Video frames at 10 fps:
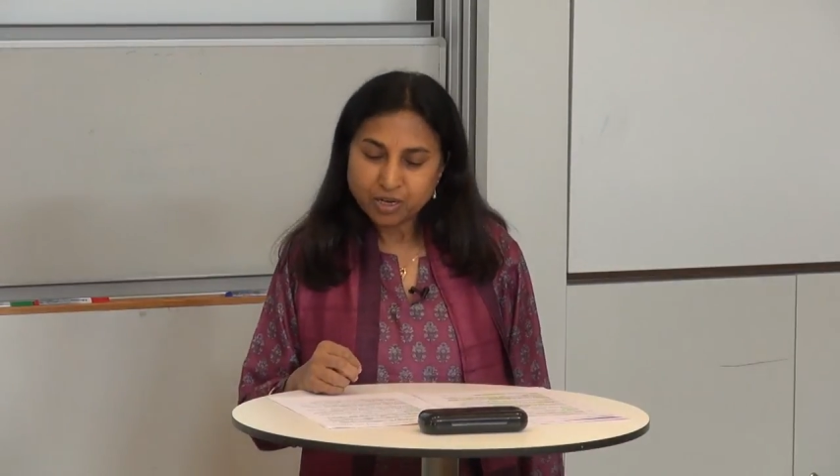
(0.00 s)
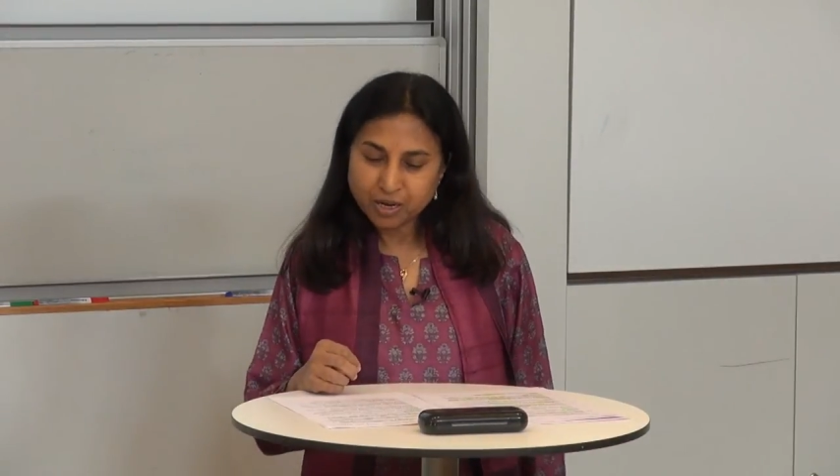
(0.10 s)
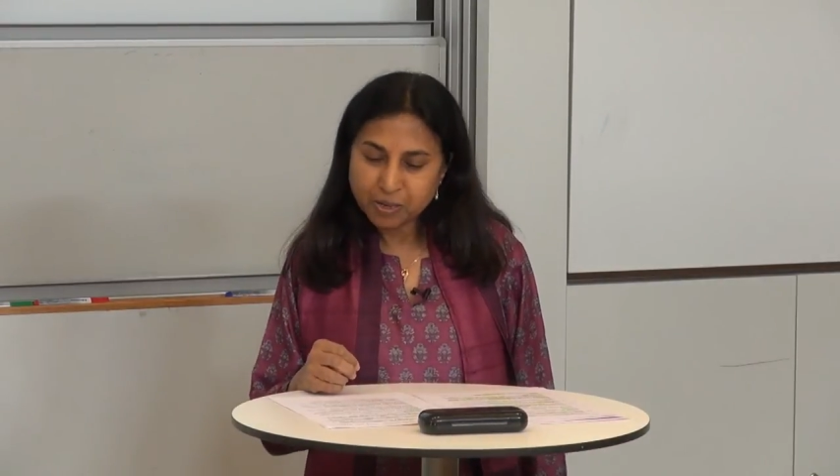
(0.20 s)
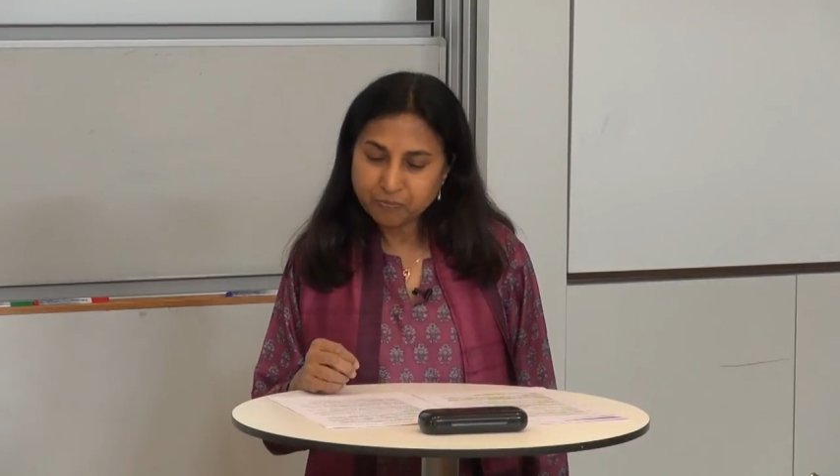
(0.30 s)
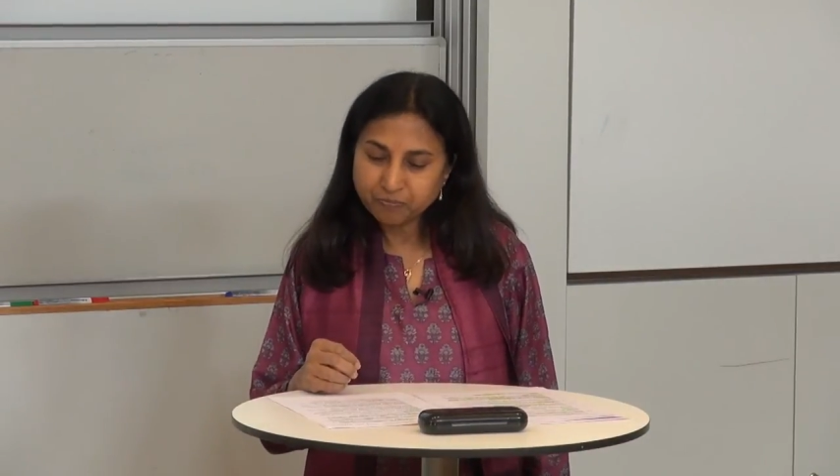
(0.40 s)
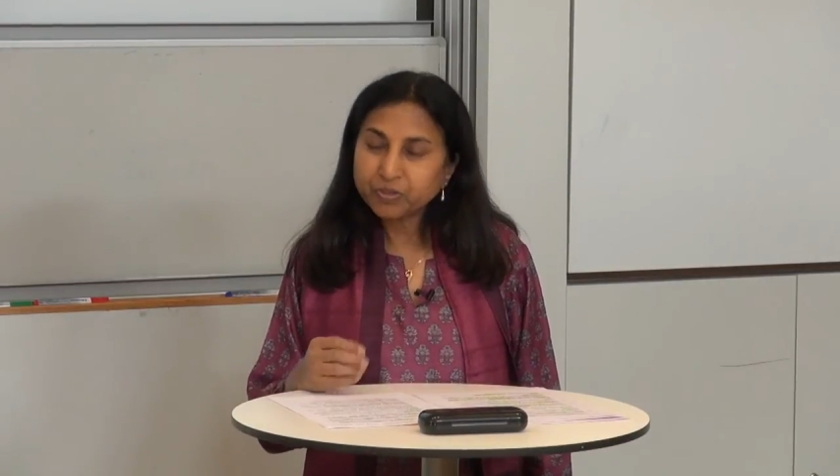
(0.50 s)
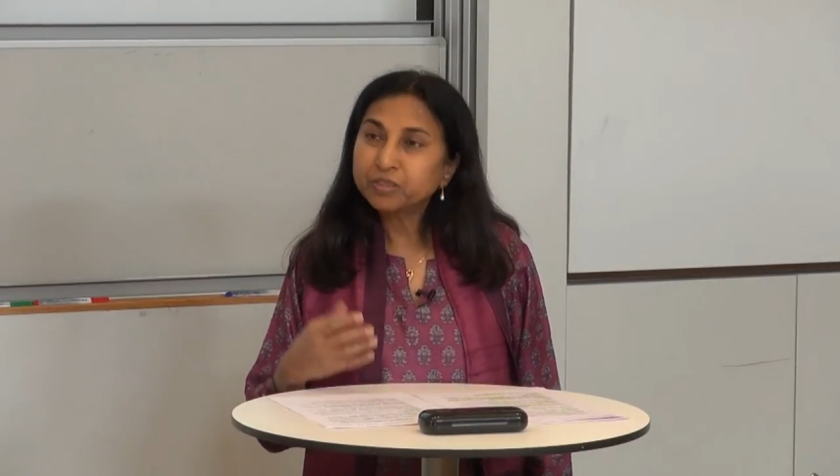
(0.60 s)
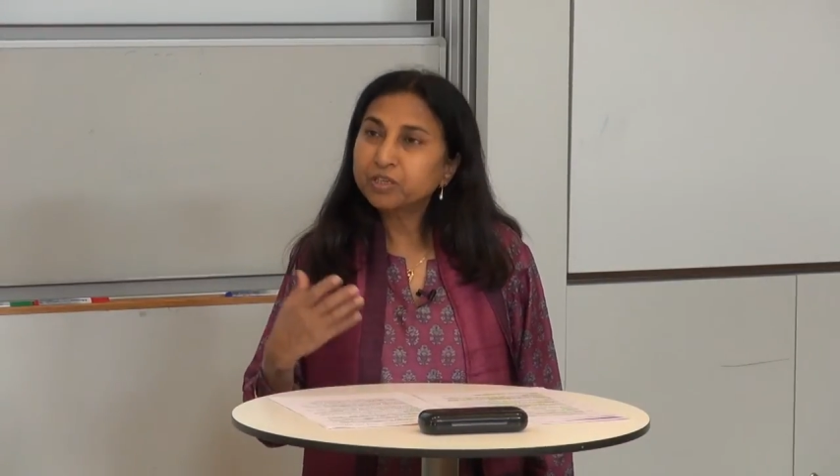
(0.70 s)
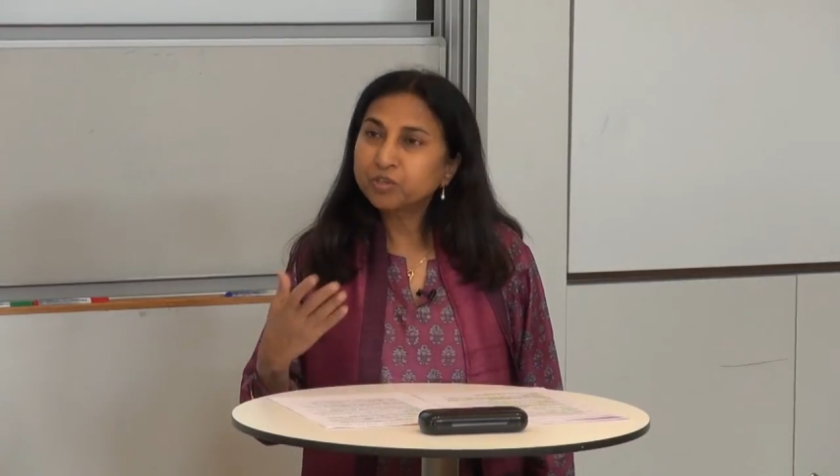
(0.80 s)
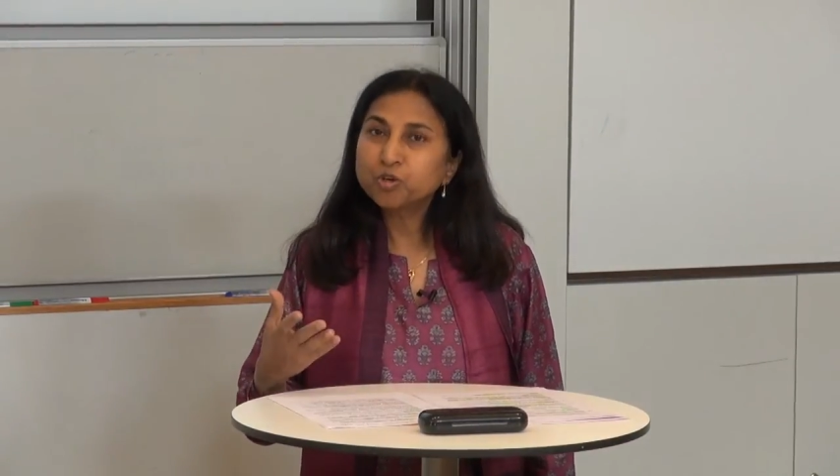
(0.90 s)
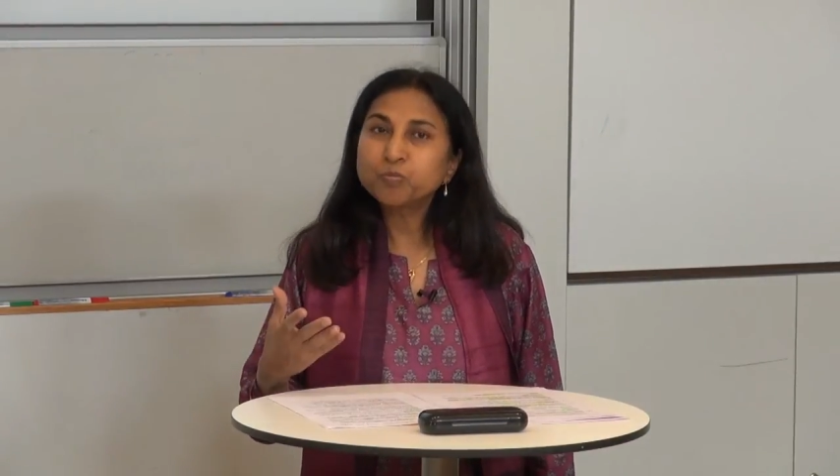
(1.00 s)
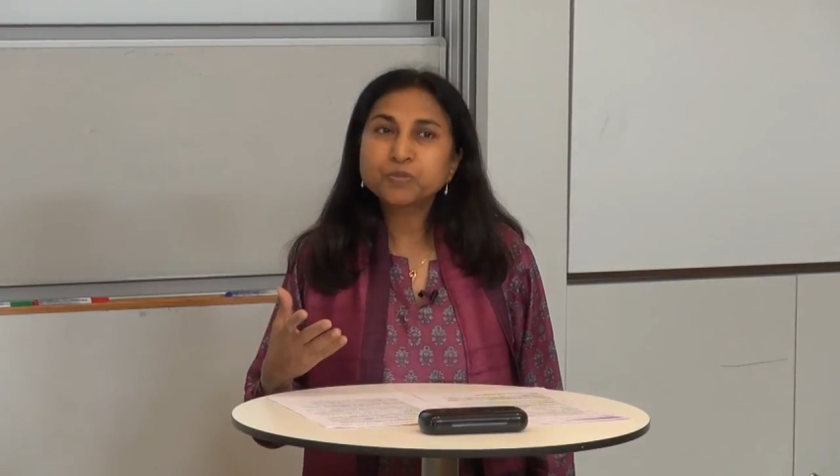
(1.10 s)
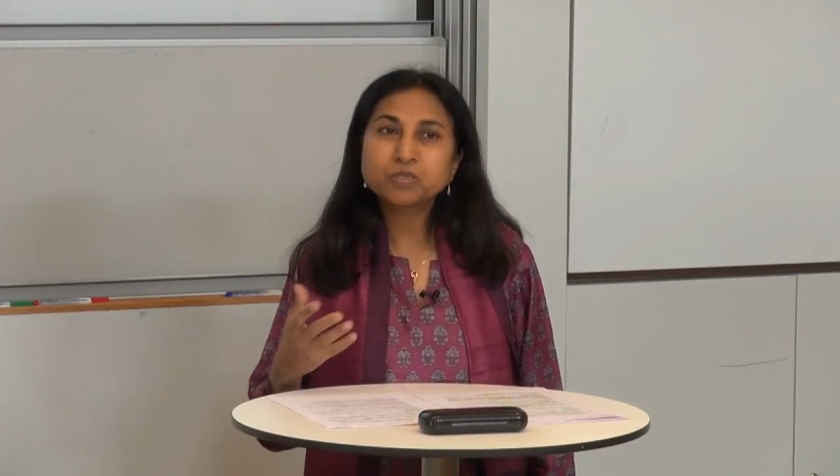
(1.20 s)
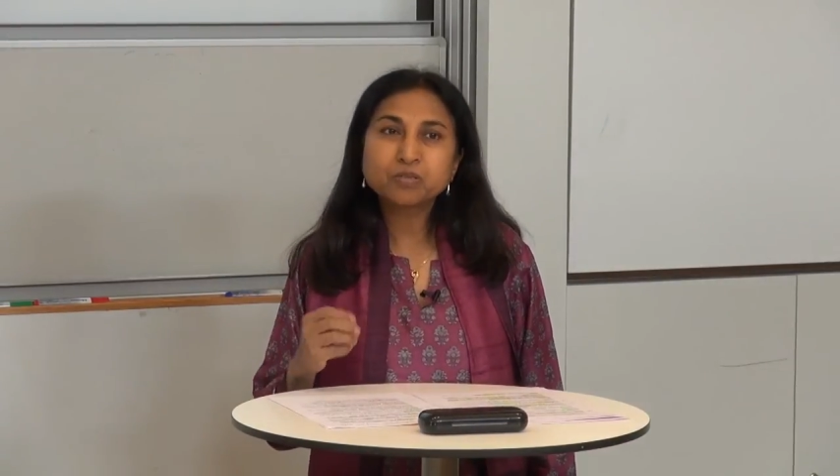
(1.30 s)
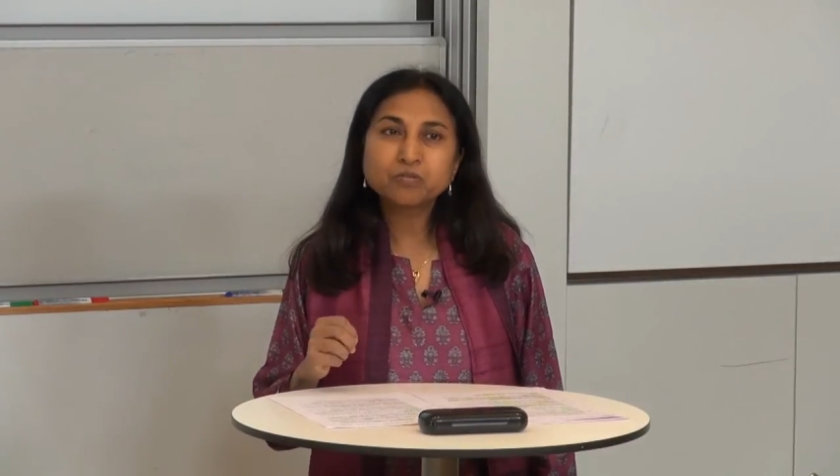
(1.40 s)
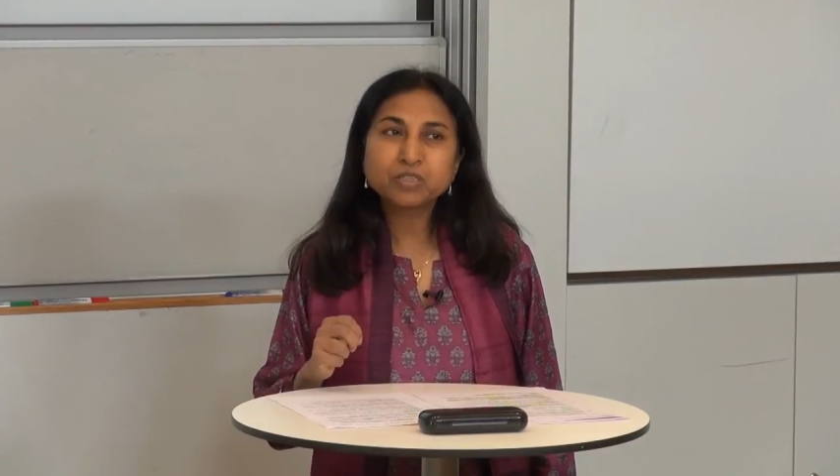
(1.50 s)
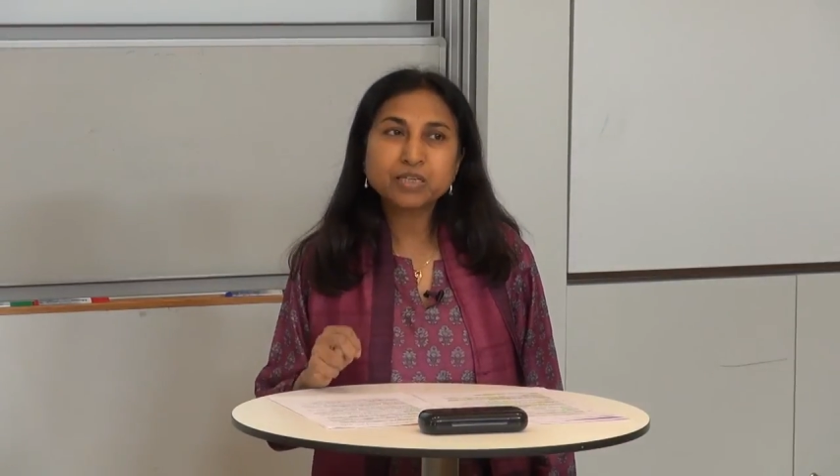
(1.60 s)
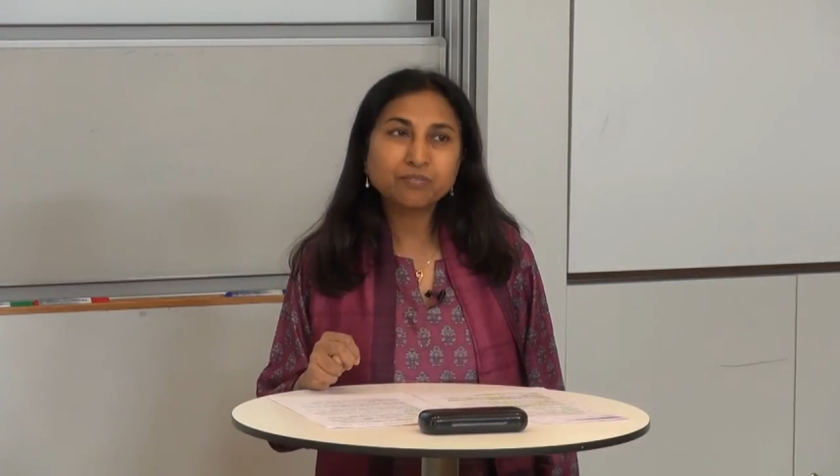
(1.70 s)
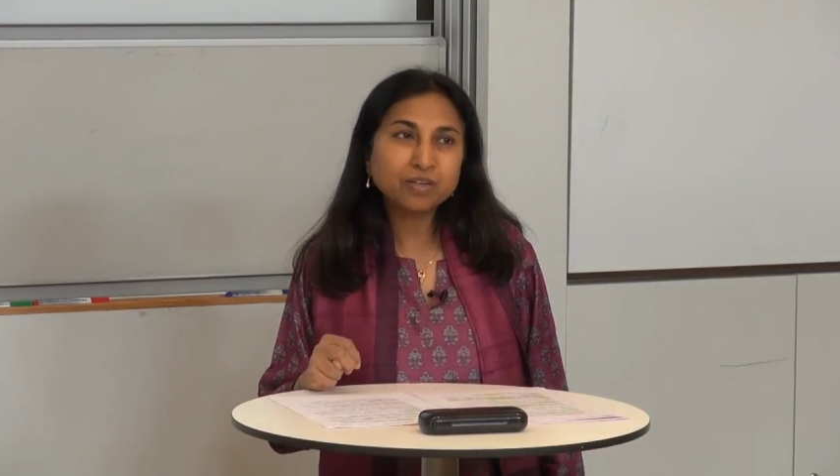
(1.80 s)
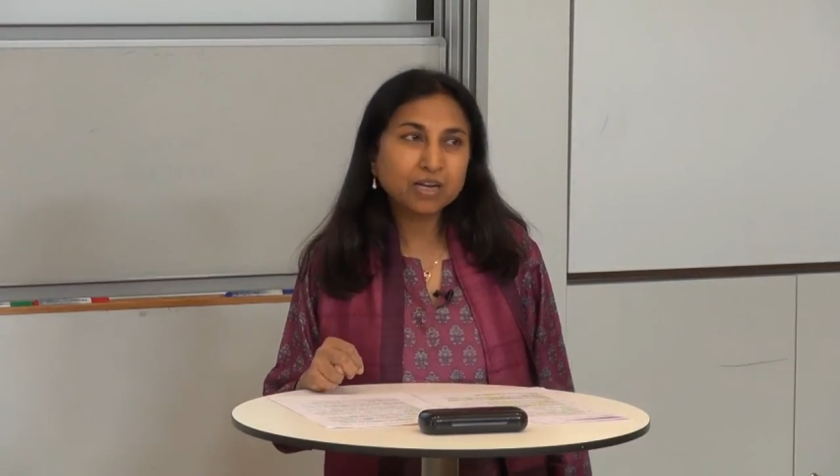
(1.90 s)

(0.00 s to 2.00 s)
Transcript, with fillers: um, the groups which have a